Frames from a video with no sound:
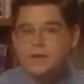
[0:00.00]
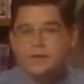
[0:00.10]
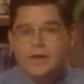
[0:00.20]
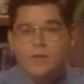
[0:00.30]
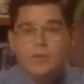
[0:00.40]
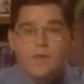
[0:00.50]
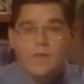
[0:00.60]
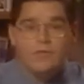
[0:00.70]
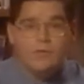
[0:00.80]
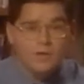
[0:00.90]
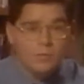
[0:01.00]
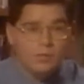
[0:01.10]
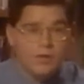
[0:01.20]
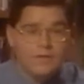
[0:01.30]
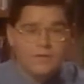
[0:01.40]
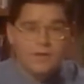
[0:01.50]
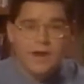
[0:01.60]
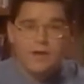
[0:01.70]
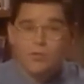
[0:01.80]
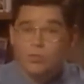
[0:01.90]
Now, this little plus
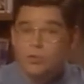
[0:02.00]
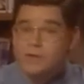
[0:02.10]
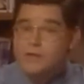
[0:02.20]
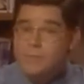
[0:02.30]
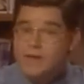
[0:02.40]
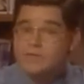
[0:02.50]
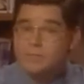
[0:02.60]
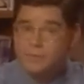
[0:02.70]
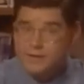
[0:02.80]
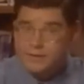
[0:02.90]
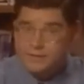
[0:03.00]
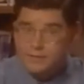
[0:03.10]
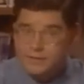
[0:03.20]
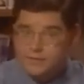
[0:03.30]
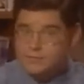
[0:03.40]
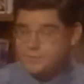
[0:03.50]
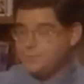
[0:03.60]
sign really makes a big difference.